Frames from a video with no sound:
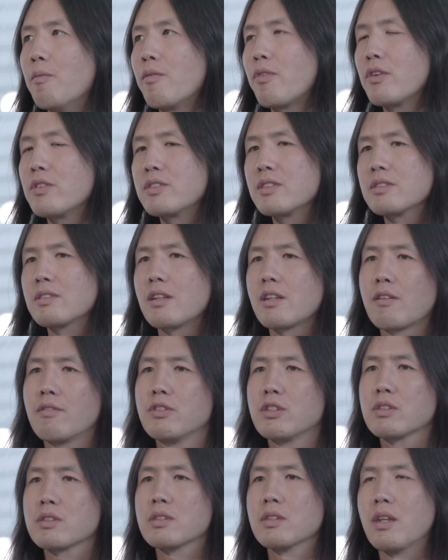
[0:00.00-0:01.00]
Versus like,
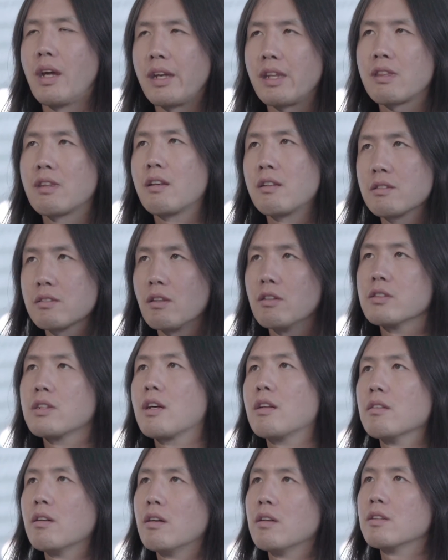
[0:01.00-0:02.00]
if you just like things all
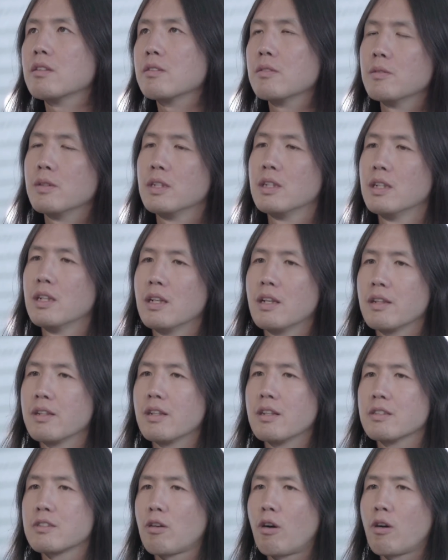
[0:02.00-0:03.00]
day long,
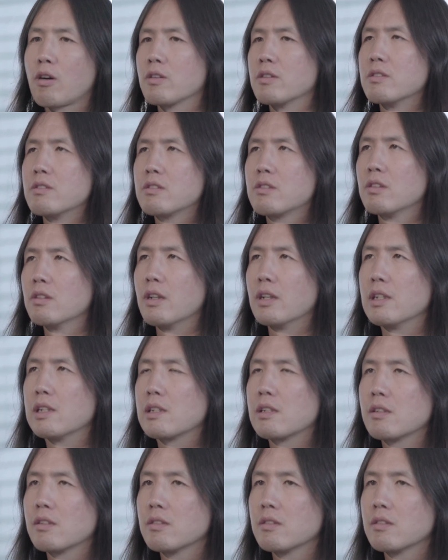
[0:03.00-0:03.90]
then it's hard to like